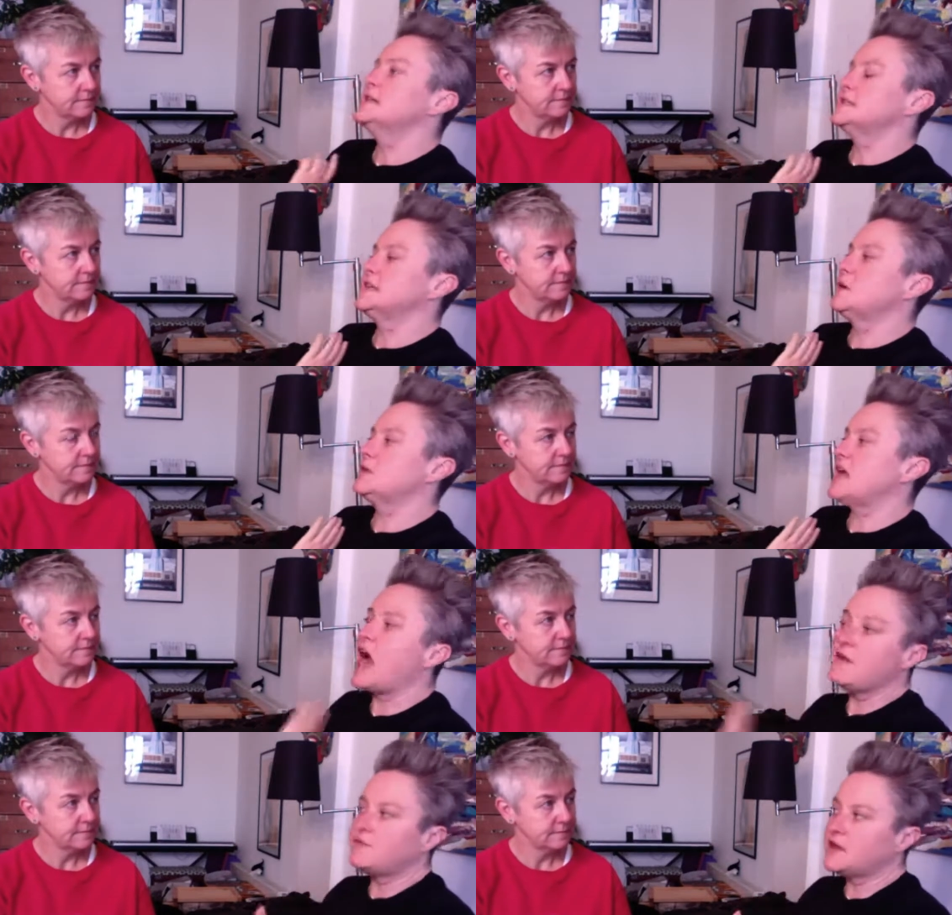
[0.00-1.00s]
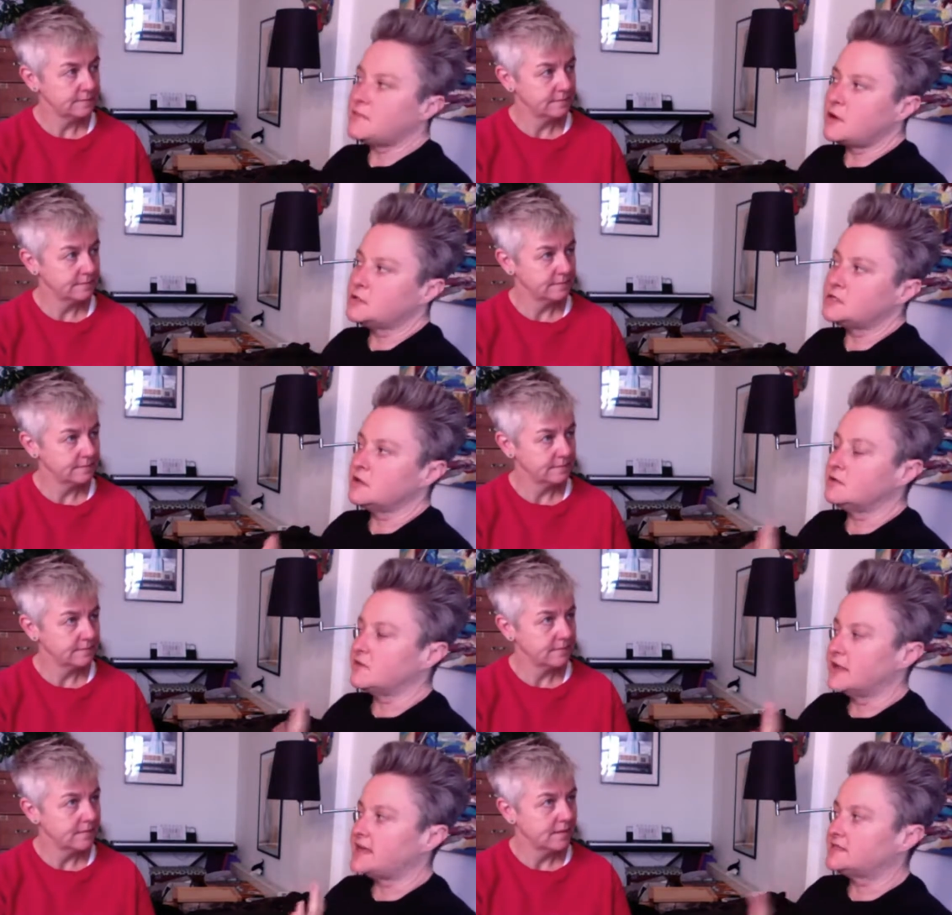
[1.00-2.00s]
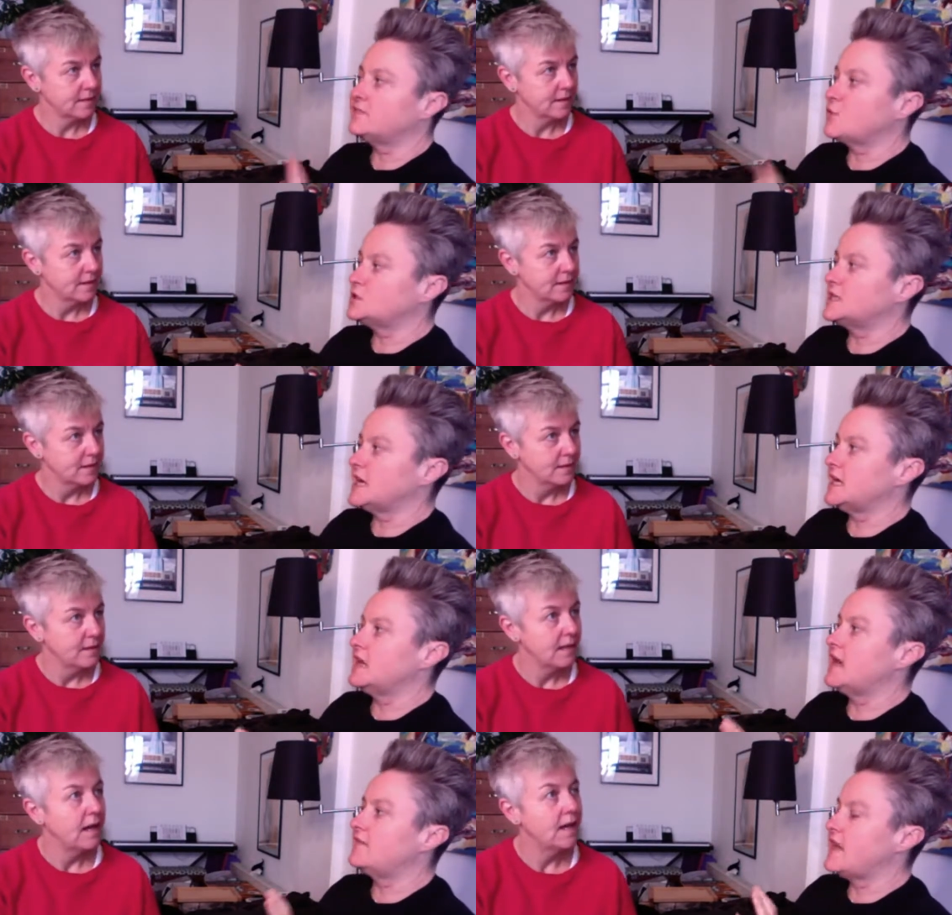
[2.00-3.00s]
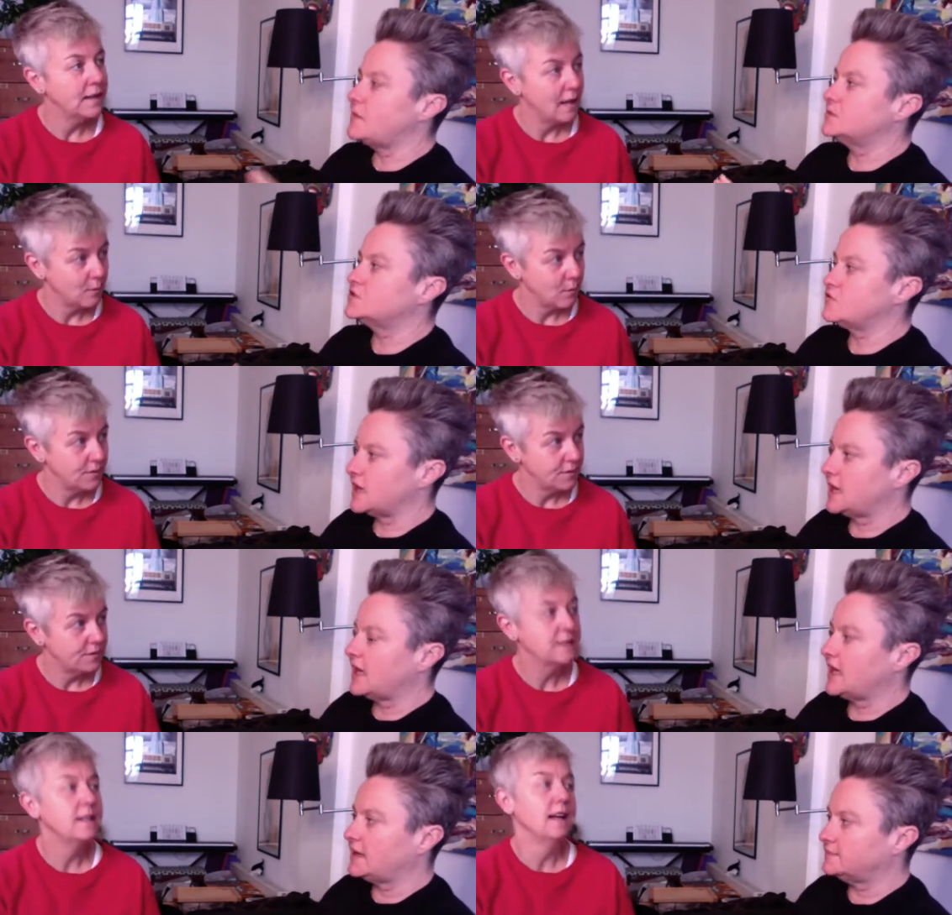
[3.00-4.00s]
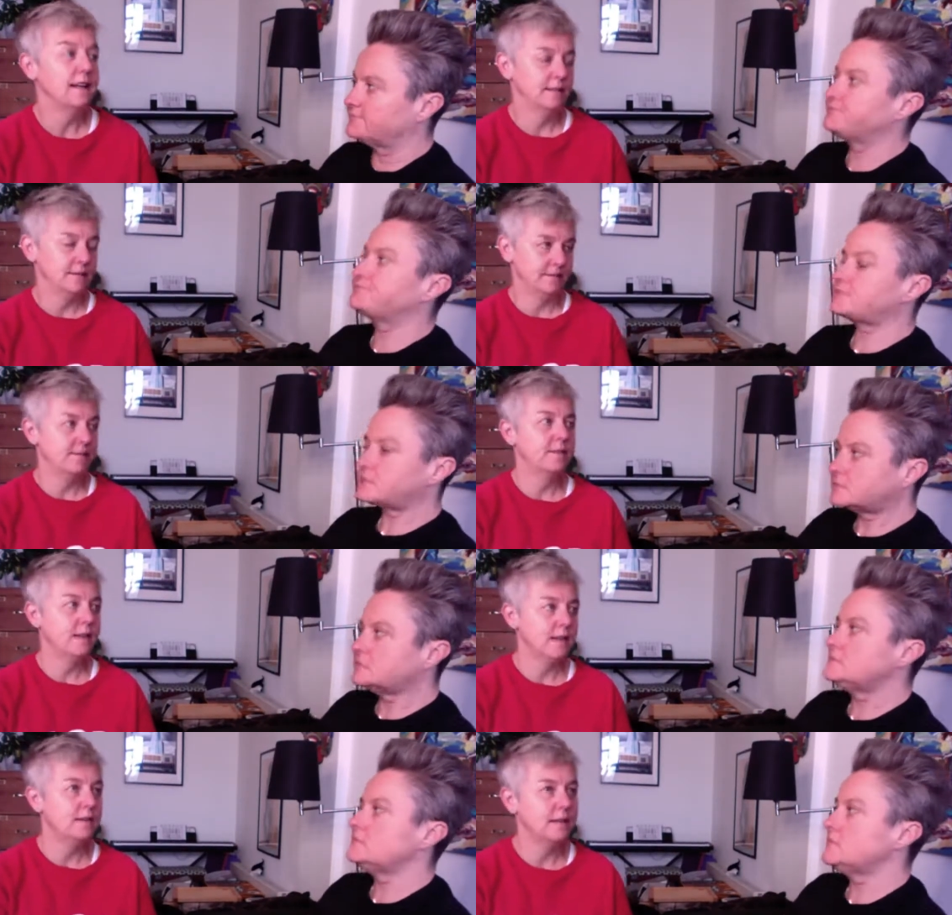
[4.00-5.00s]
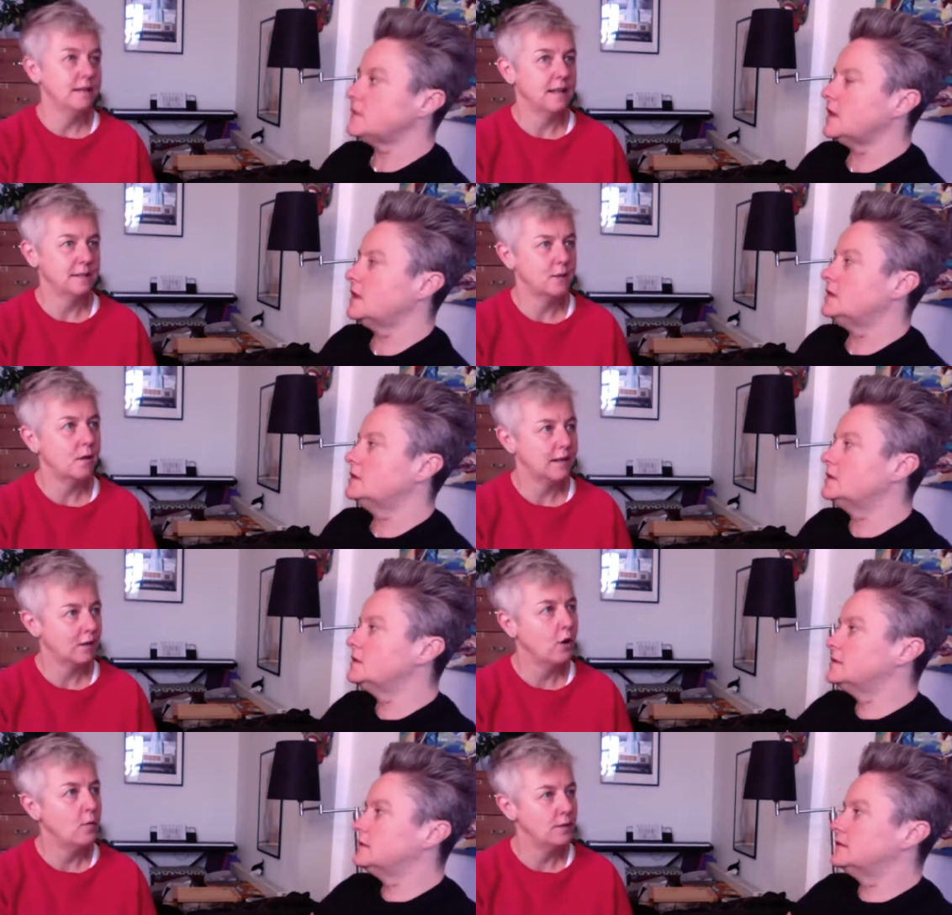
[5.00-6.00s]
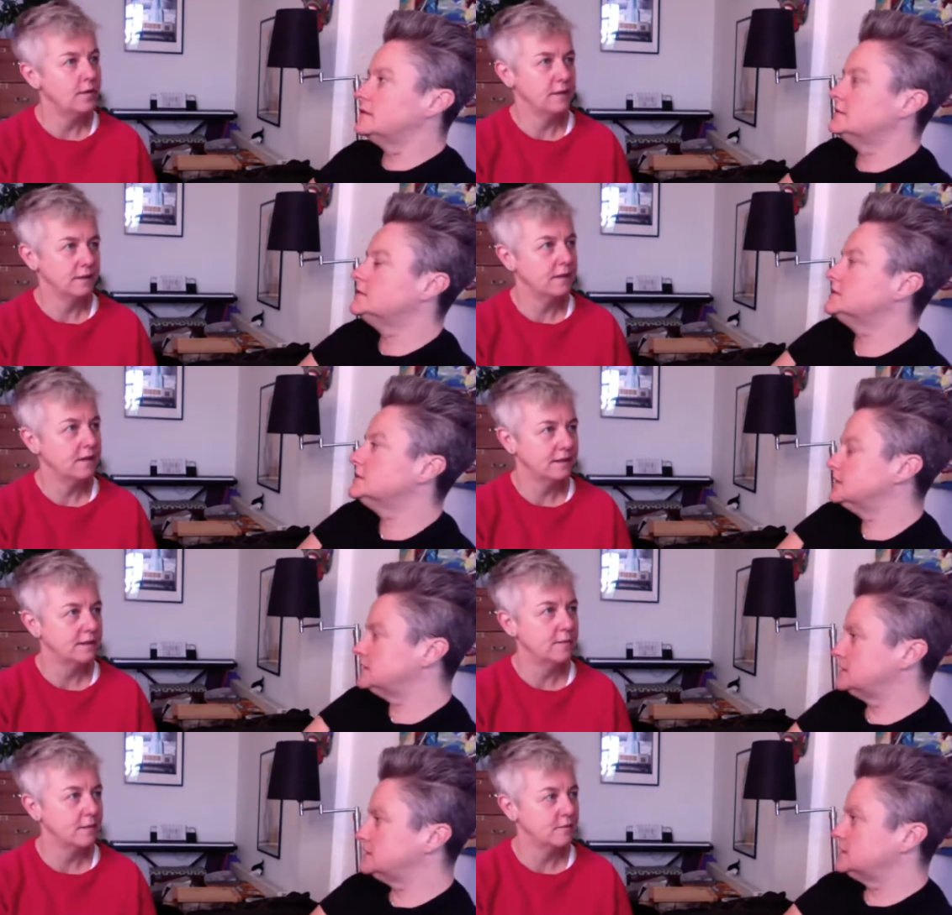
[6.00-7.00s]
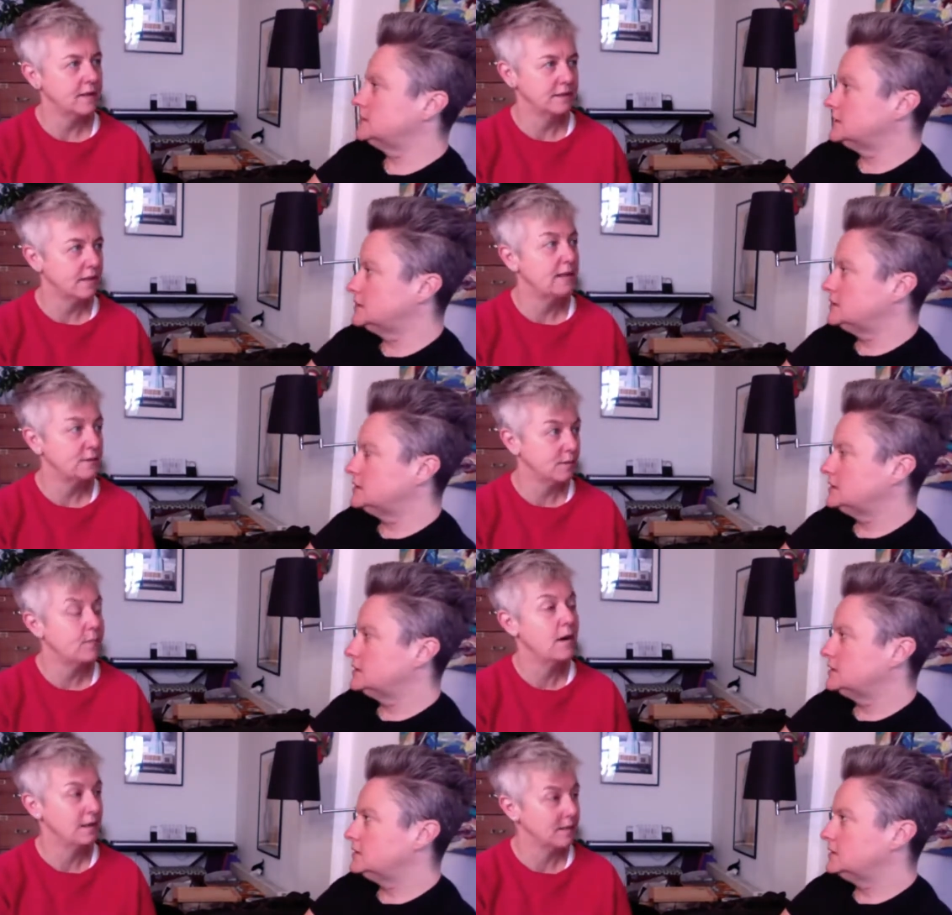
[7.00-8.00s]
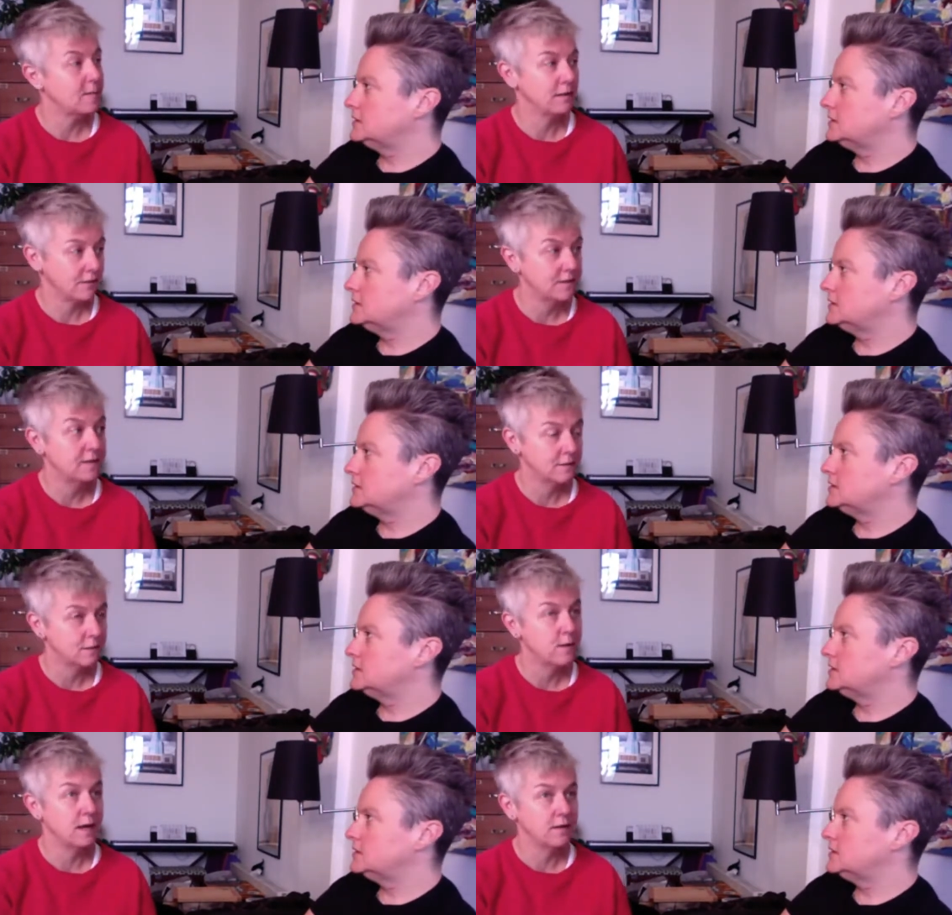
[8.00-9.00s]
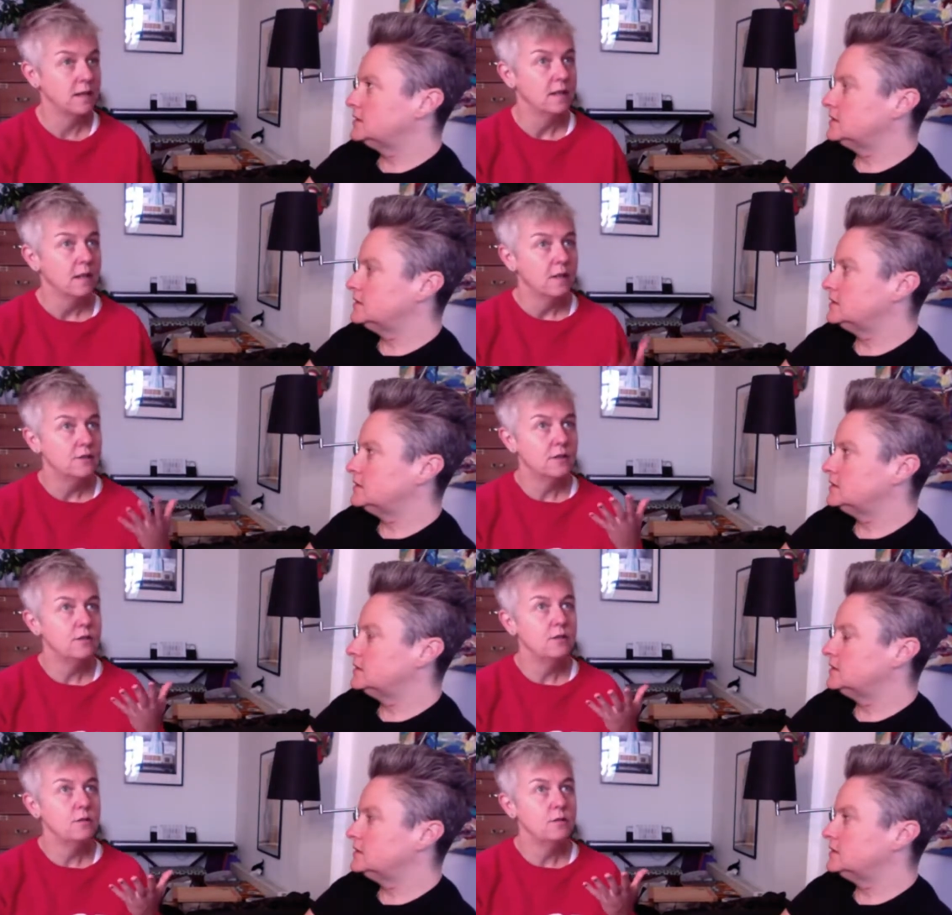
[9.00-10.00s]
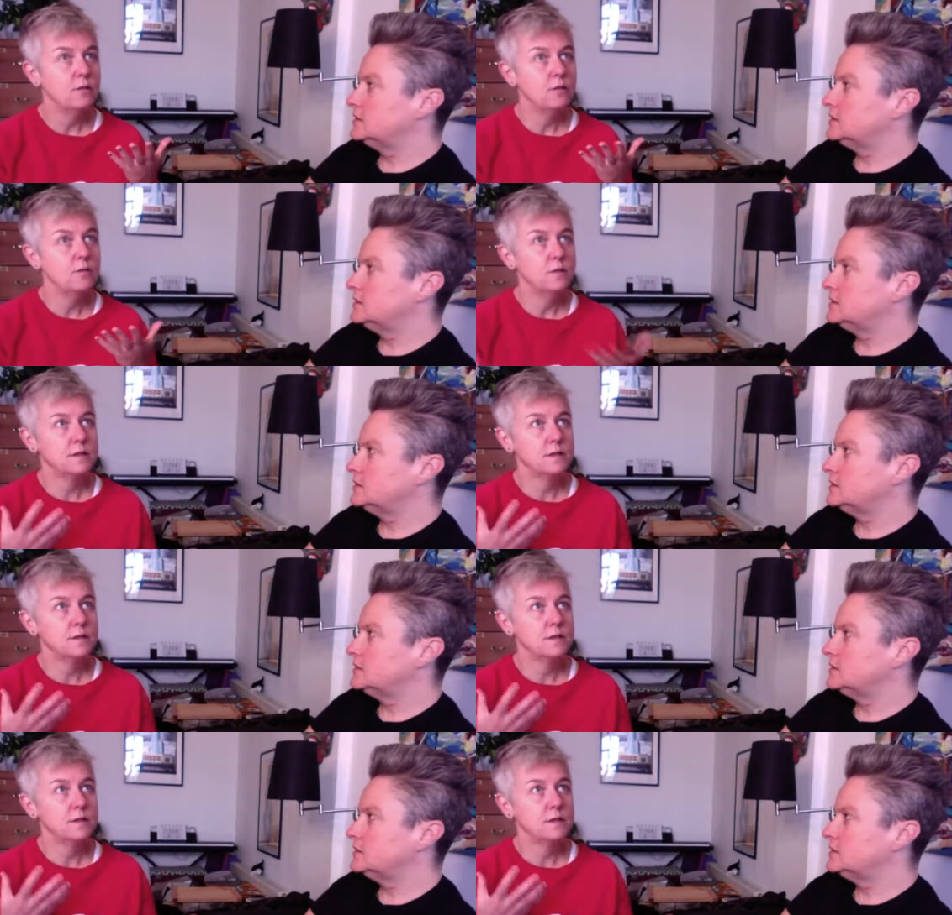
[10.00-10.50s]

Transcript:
Speaker 1: to deal with every emotion from the age of 14, and that, and that was, was, drinking. Yeah
Speaker 2: yeah, I think that's quite common. certainly, something that resonates with my experiences as well. So you you would